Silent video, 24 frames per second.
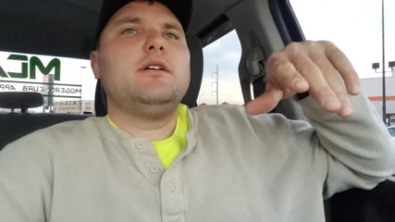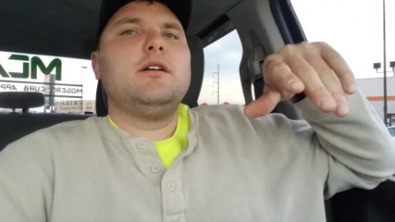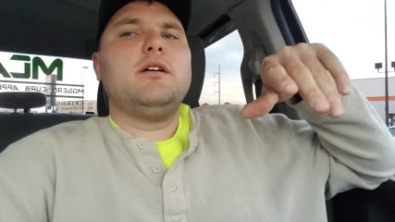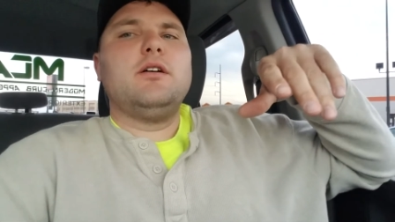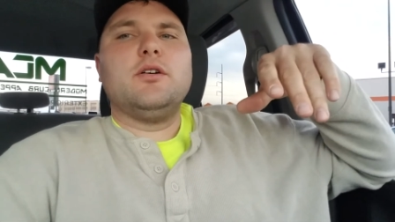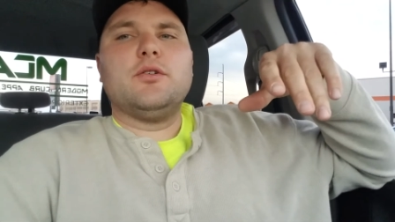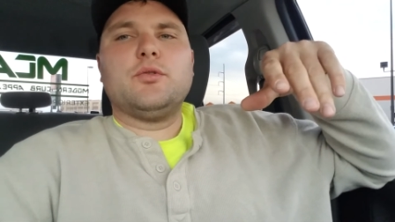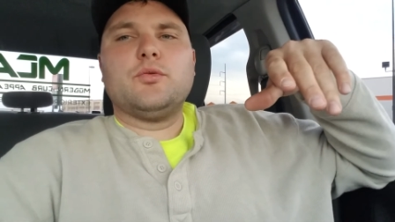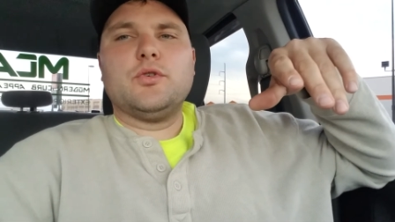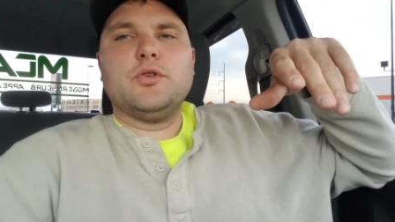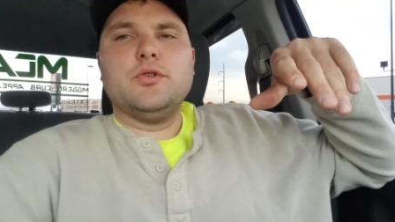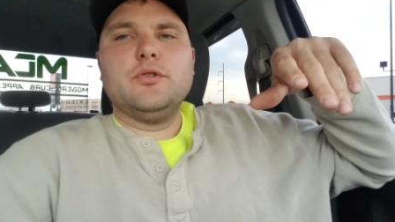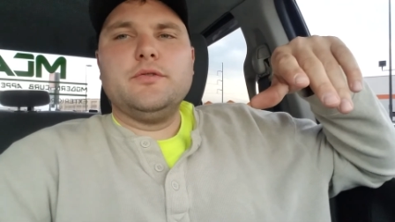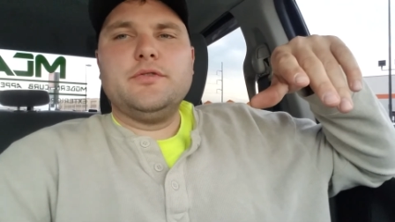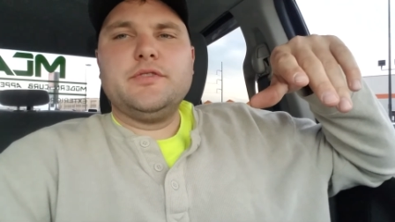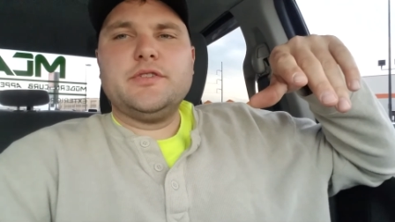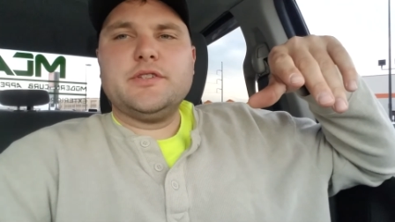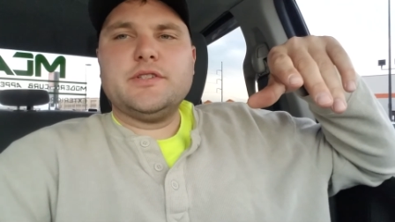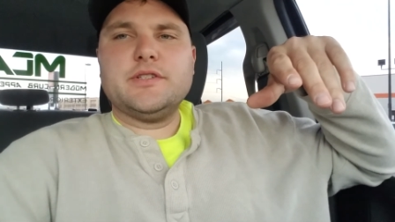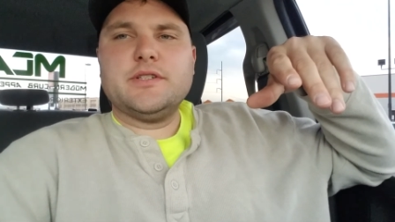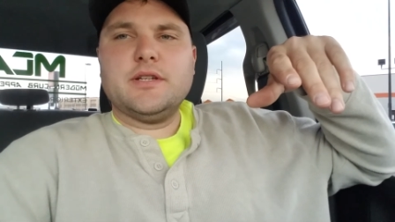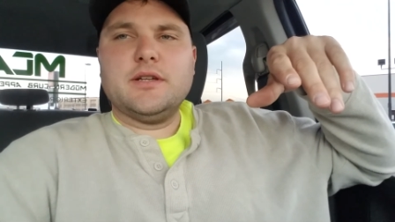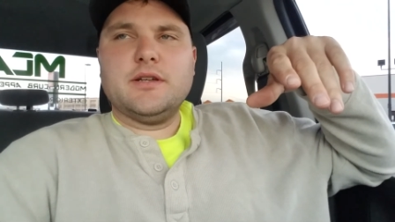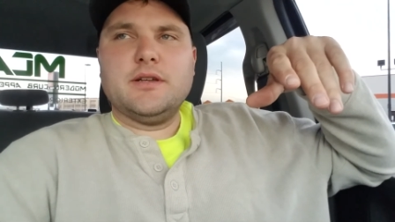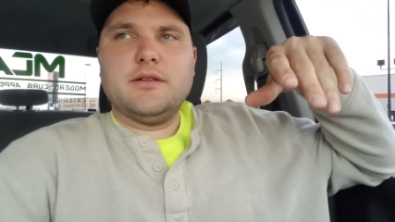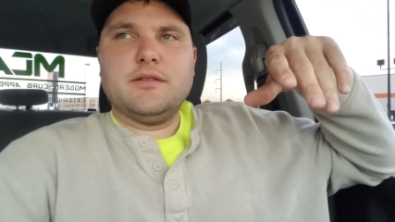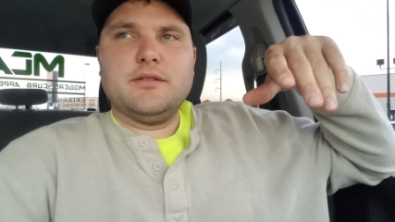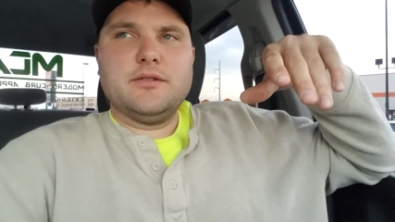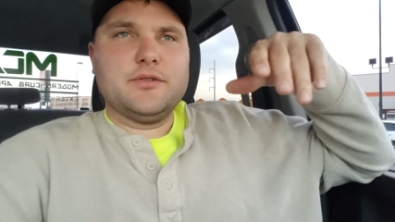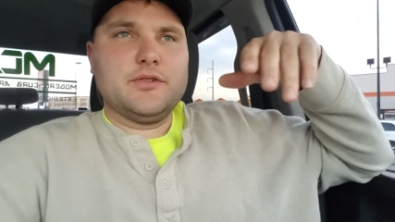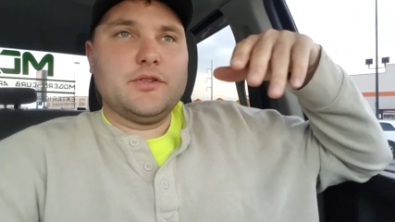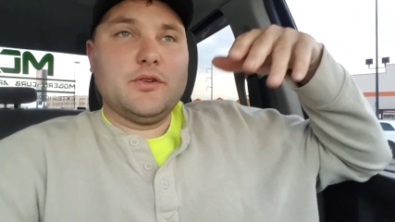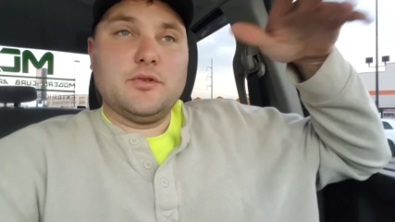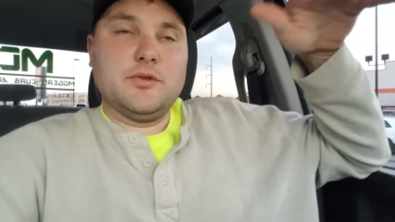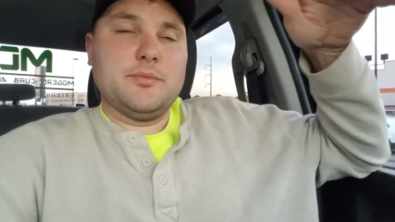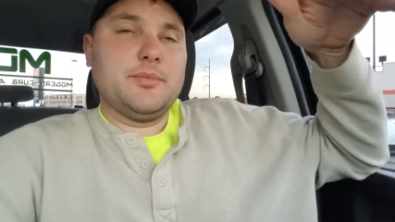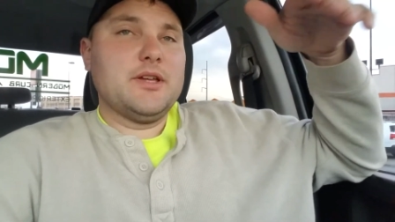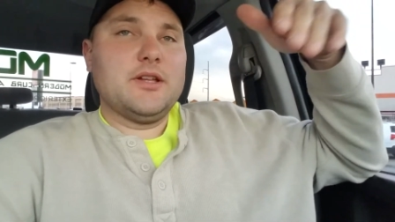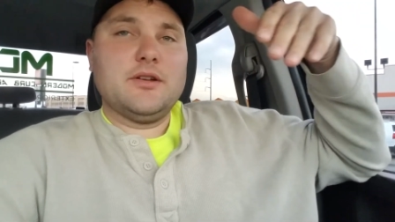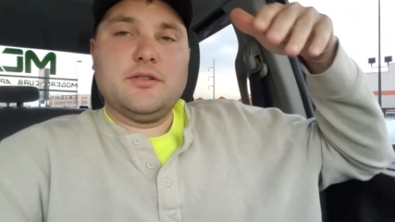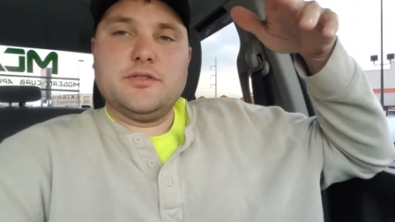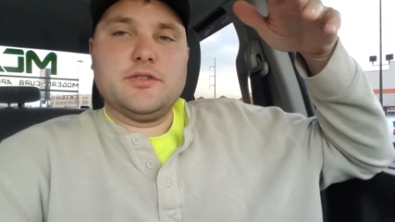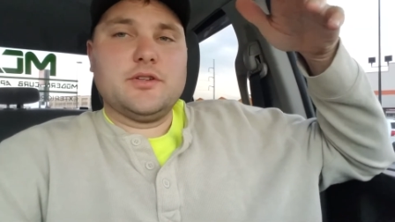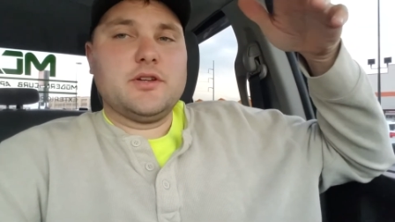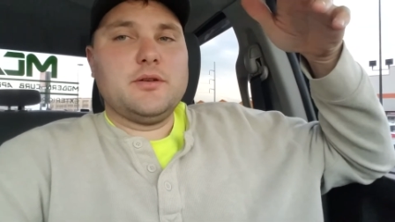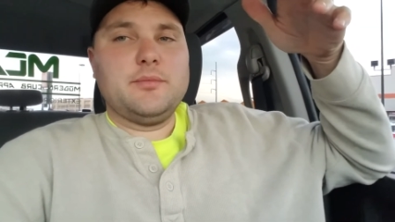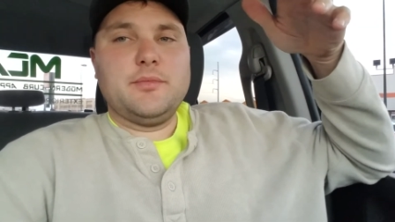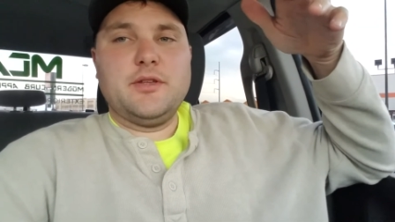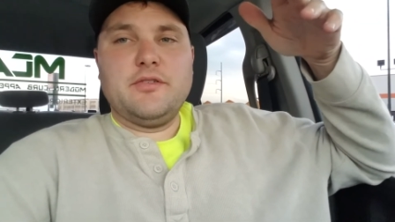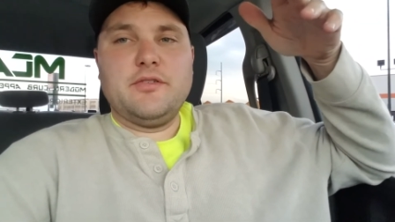on roofs, the solar panels are going to